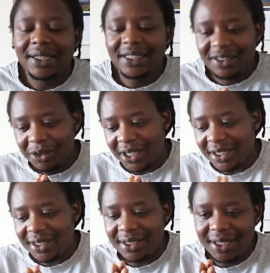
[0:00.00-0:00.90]
Let's look
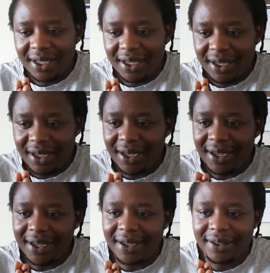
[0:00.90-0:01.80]
at
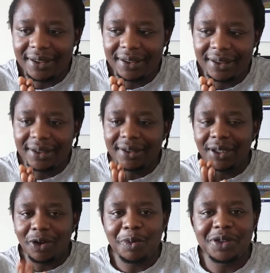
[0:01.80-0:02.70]

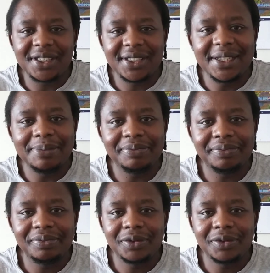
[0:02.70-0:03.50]
the opposite team.